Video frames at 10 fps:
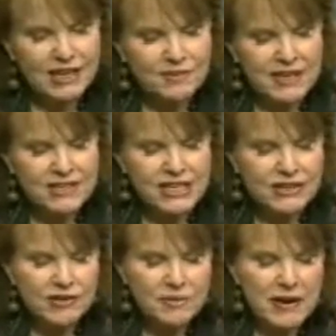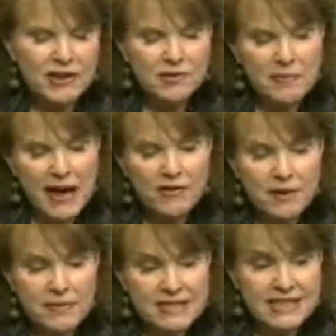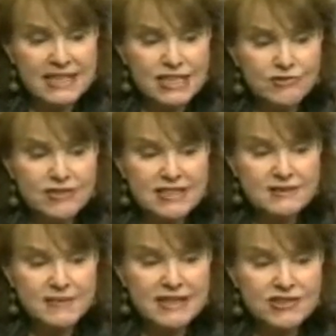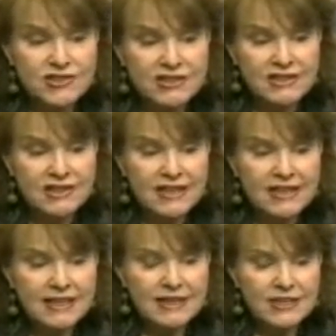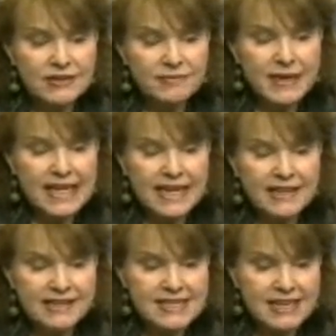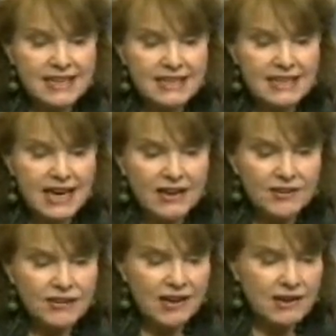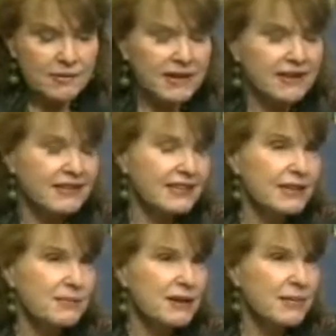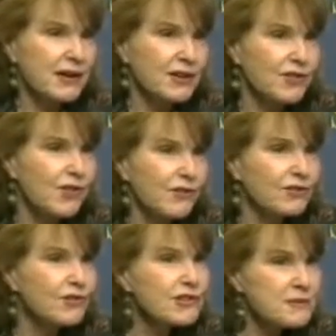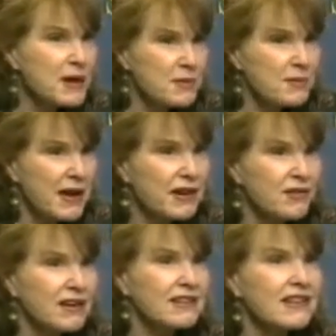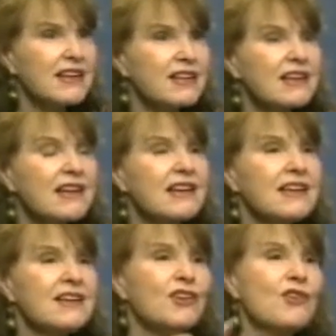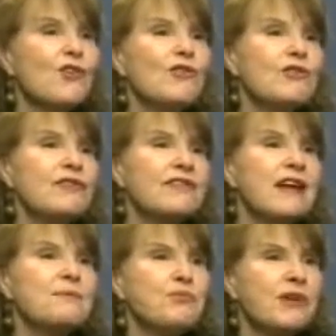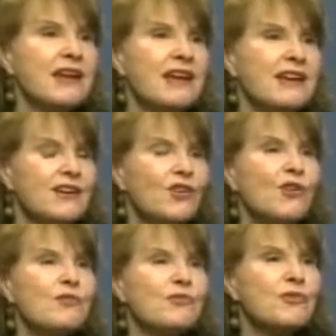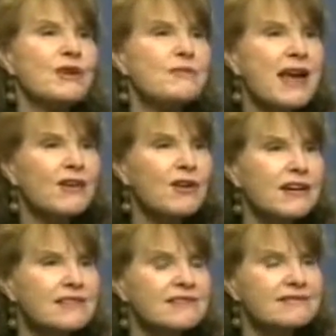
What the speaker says: me in general about your background, but since you just mentioned media sticking together, talk about a little bit about your own newspaper background and then your whole upbringing, your whole real background.